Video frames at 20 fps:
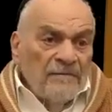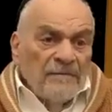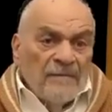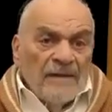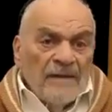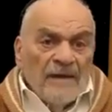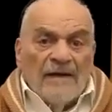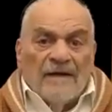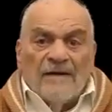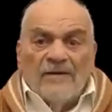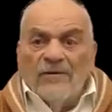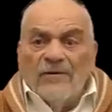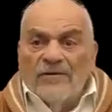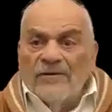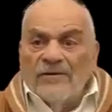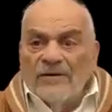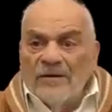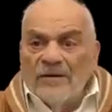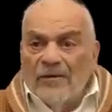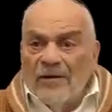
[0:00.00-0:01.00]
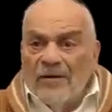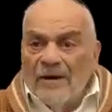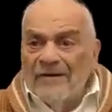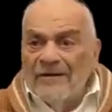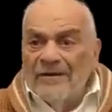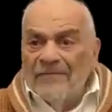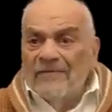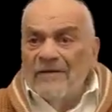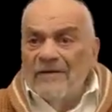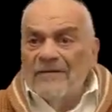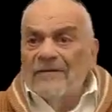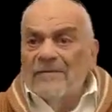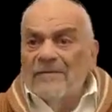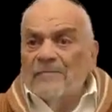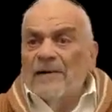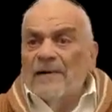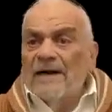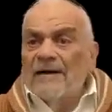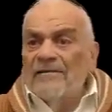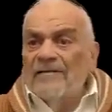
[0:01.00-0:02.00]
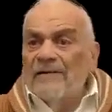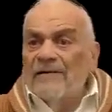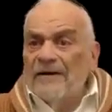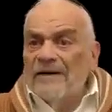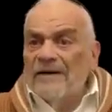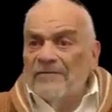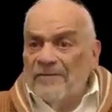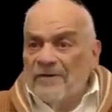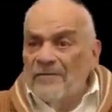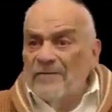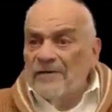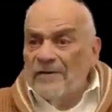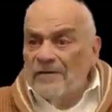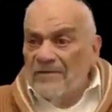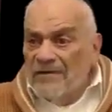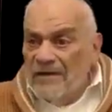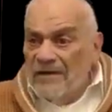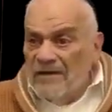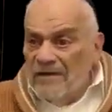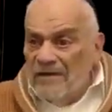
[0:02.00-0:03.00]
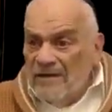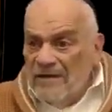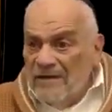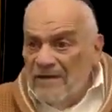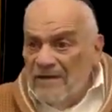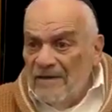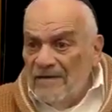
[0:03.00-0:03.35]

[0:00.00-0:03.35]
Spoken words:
and in order to go out of Egypt, Pharaoh has to agree,